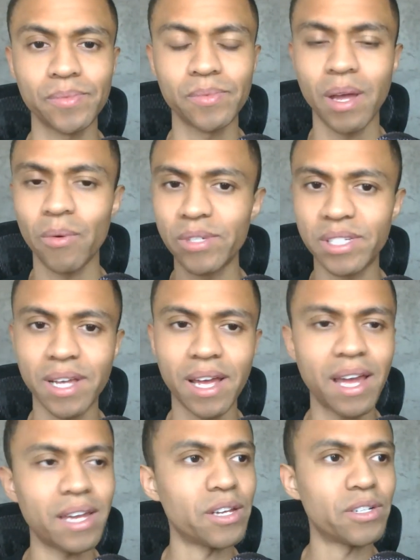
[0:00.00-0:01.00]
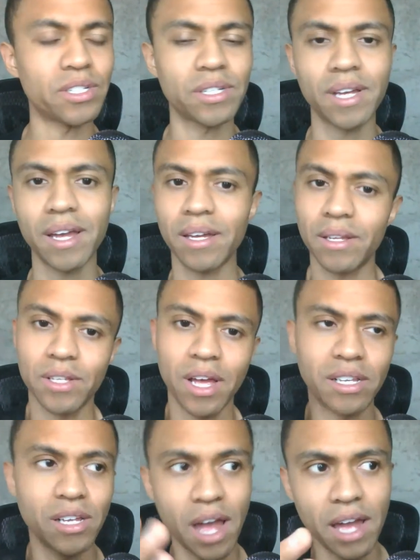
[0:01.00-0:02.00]
now we say, hey, usually, hey,
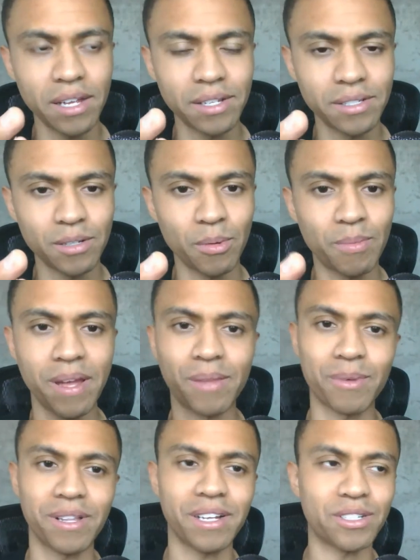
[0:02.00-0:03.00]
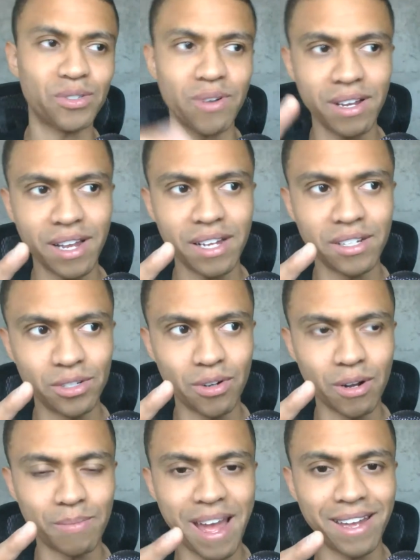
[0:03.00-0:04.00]
hey, hey, don't be paying them collectors, right? Hey,
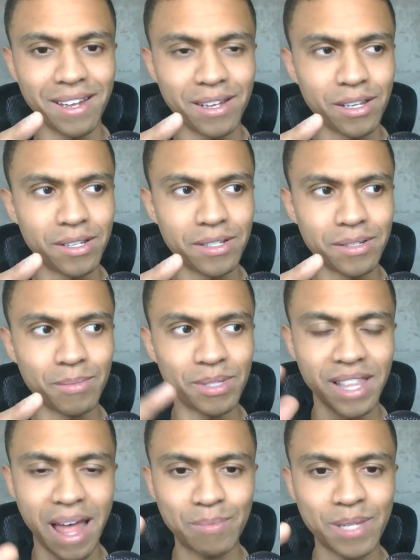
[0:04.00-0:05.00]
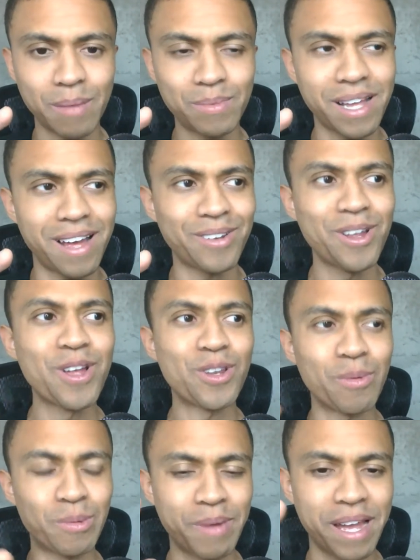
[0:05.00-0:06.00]
Jerome, hey, put the laptop down.
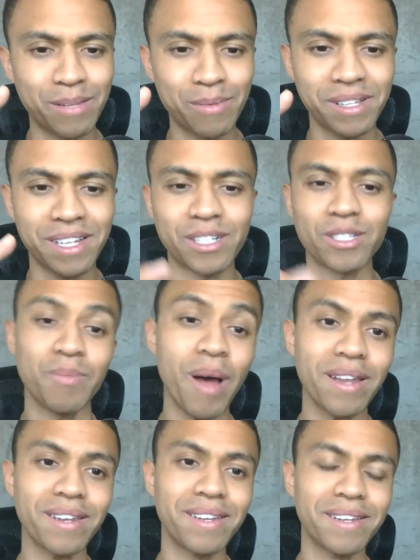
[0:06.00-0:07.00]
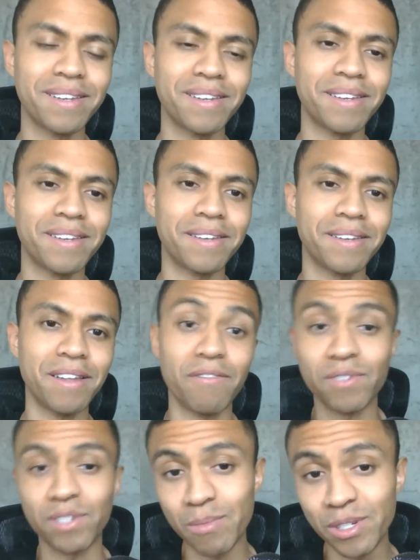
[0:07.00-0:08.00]
Don't be paying them collectors. But
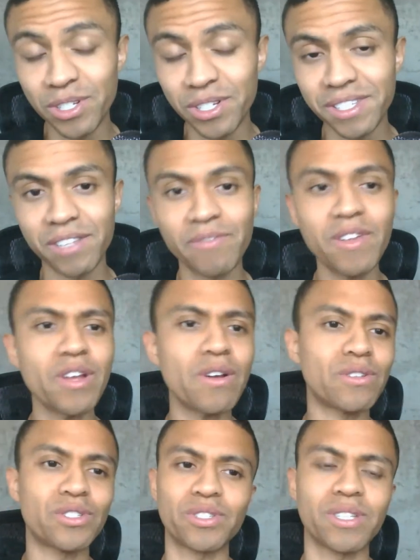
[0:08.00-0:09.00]
if for some reason it's the videos or